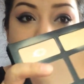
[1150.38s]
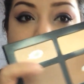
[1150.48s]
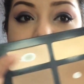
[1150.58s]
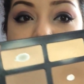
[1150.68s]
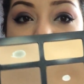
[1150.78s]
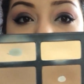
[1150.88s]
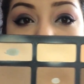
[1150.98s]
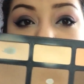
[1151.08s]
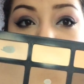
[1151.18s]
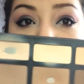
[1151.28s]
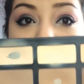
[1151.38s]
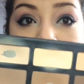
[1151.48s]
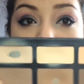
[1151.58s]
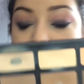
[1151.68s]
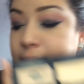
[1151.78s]
the Kat Von D
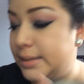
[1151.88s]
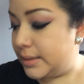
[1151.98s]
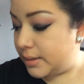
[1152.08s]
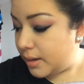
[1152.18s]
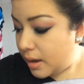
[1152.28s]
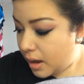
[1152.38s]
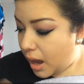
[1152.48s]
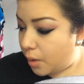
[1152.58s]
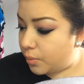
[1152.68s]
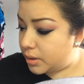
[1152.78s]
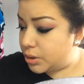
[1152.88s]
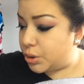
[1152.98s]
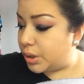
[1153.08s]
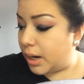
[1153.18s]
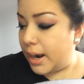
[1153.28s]
palette, I want to
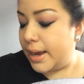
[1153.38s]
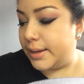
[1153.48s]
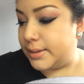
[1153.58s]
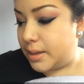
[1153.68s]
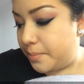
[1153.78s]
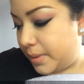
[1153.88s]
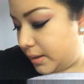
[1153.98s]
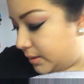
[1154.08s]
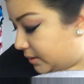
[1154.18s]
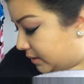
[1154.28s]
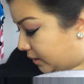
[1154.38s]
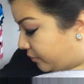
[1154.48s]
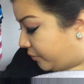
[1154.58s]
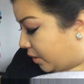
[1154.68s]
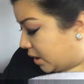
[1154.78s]
try something
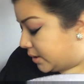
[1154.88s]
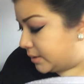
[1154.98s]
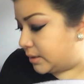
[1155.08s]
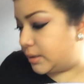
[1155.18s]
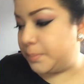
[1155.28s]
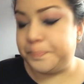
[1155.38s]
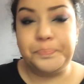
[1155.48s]
different